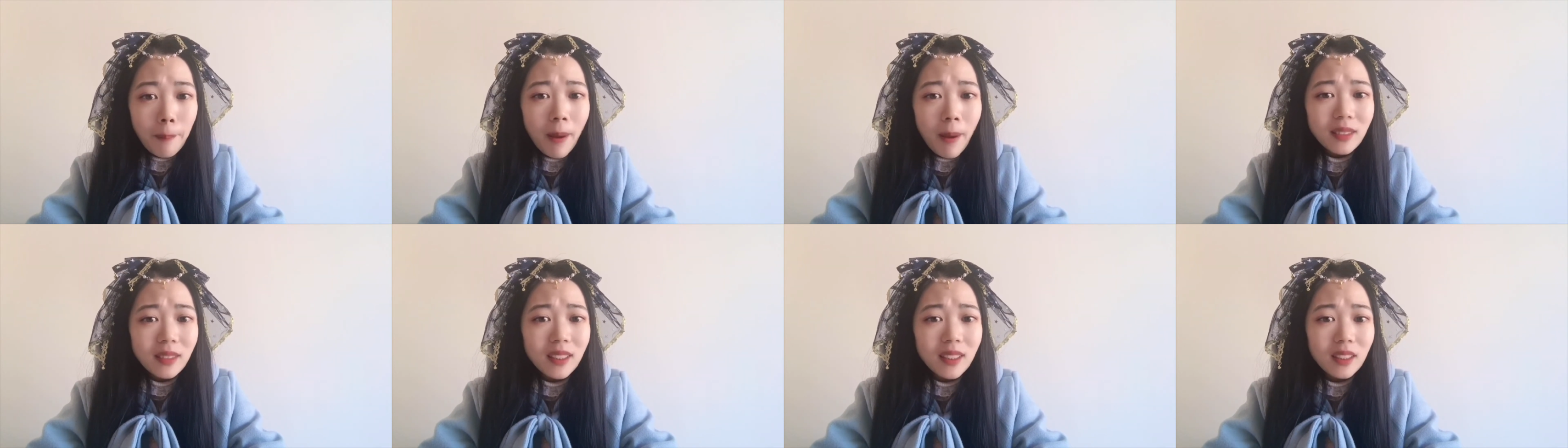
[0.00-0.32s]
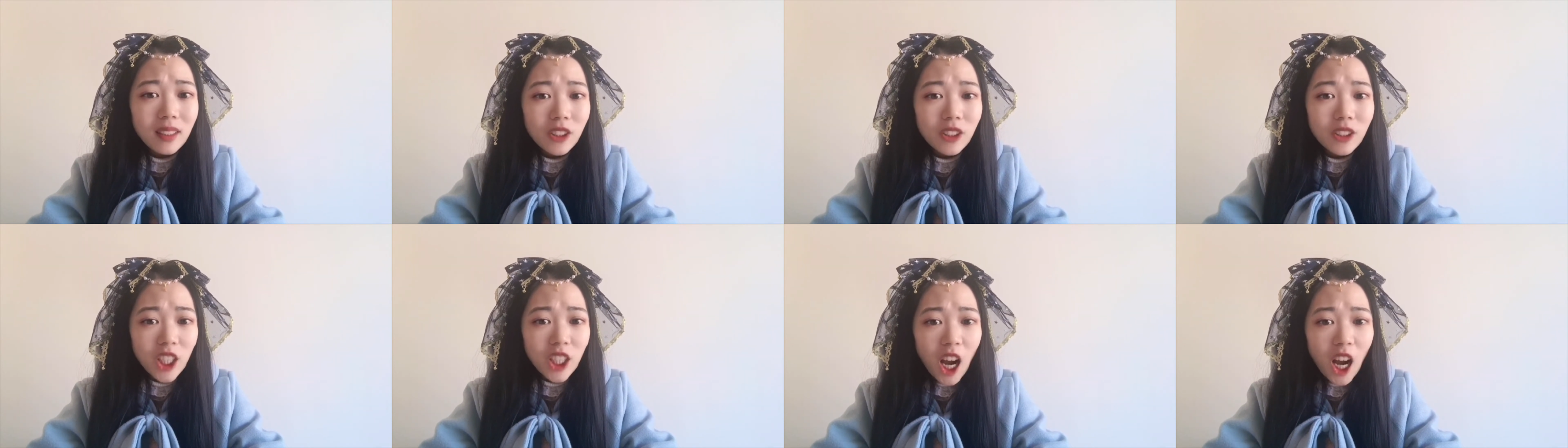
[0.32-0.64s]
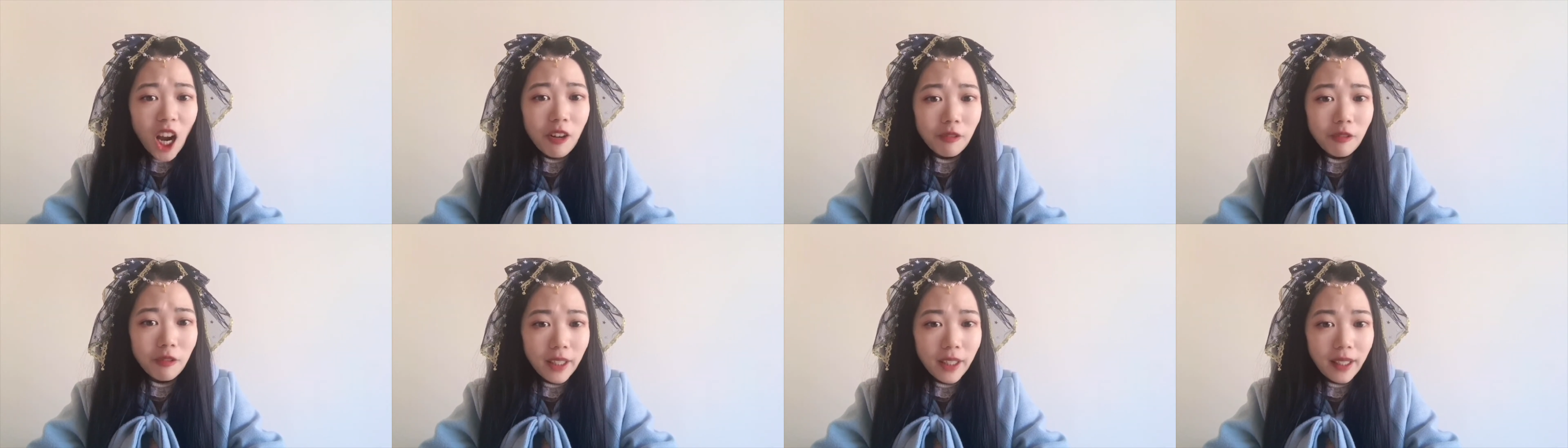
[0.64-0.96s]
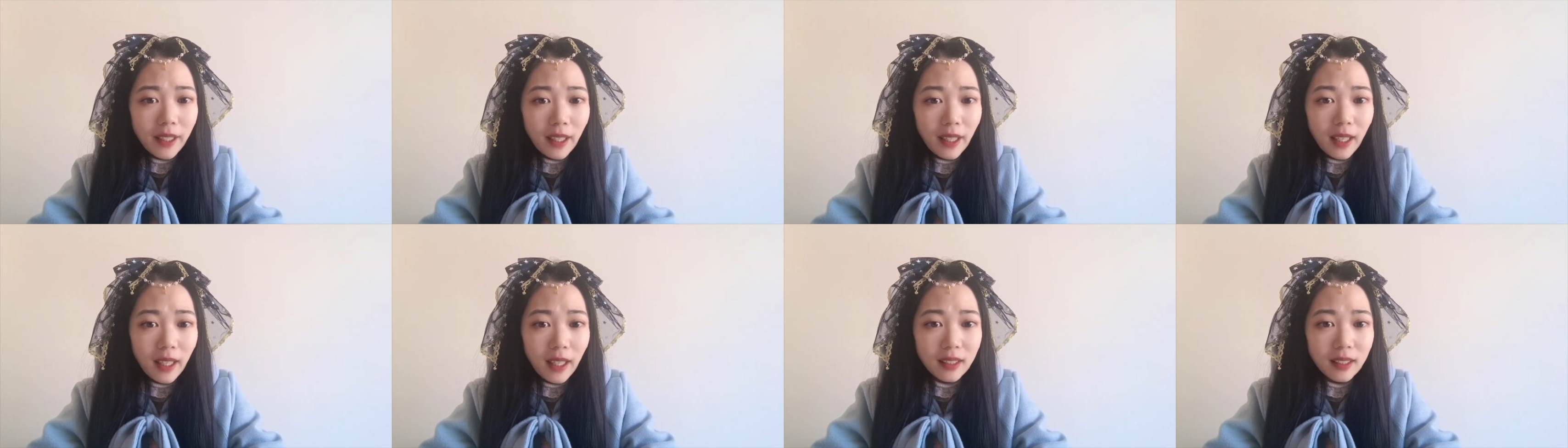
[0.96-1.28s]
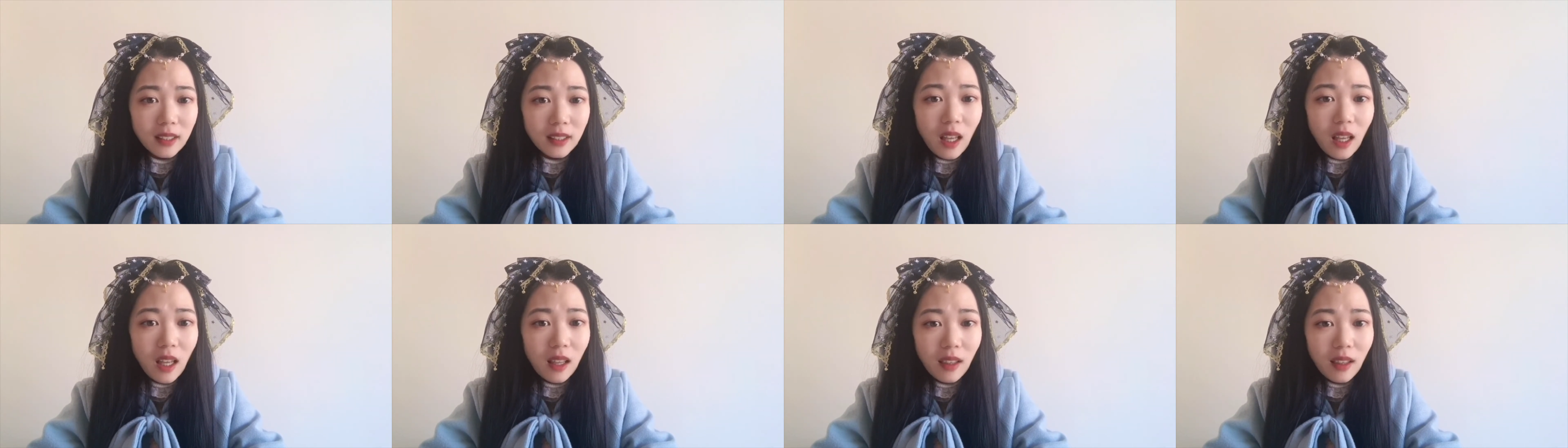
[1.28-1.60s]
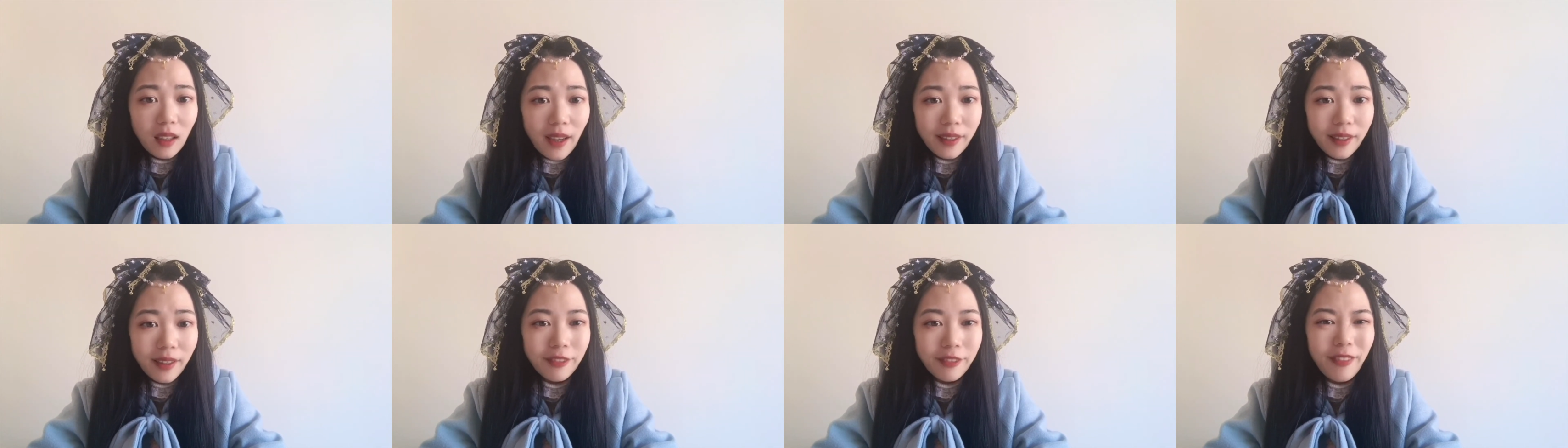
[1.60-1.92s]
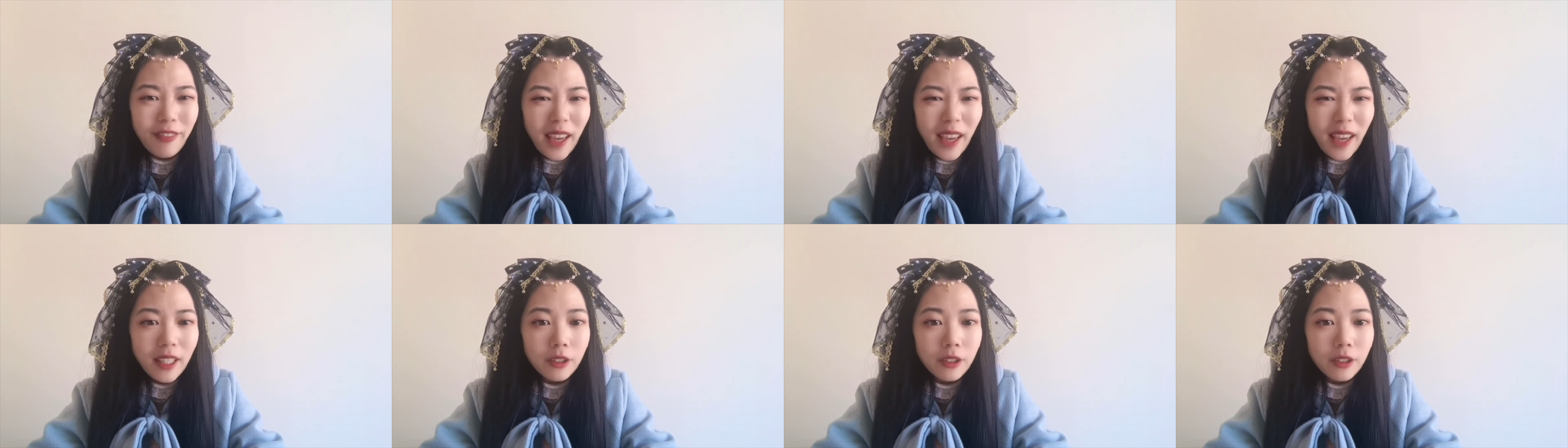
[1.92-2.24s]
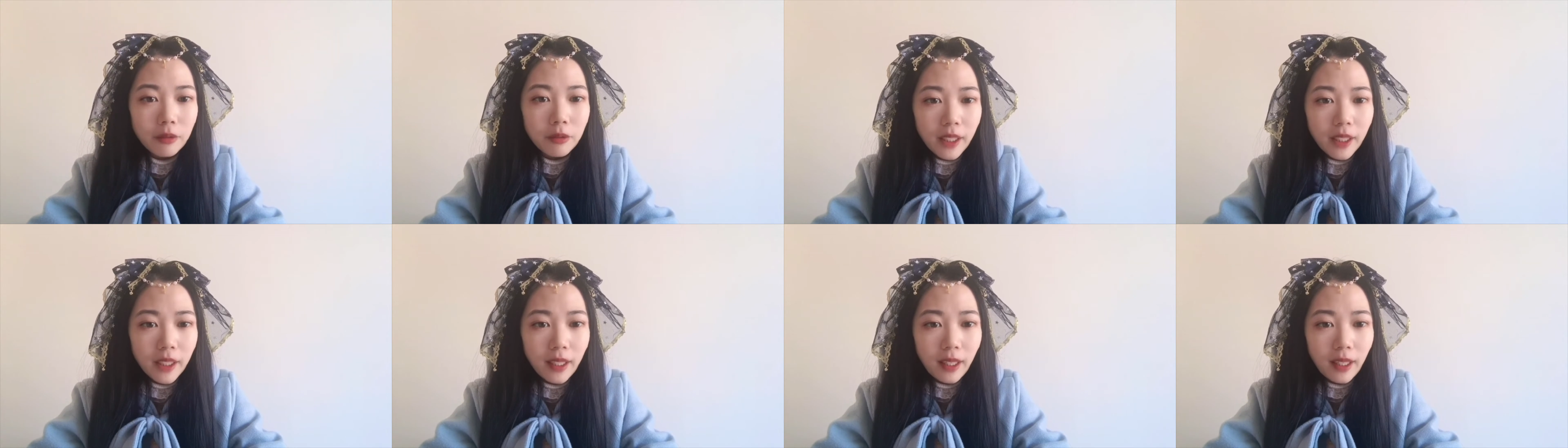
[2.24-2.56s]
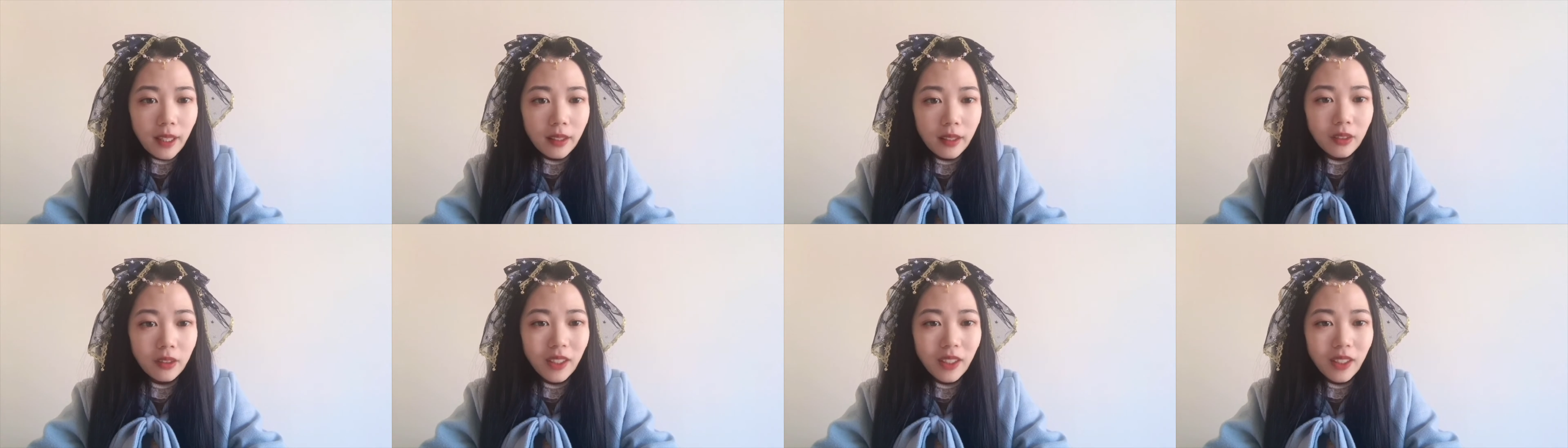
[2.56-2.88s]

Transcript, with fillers: but the chart reading is not like face reading.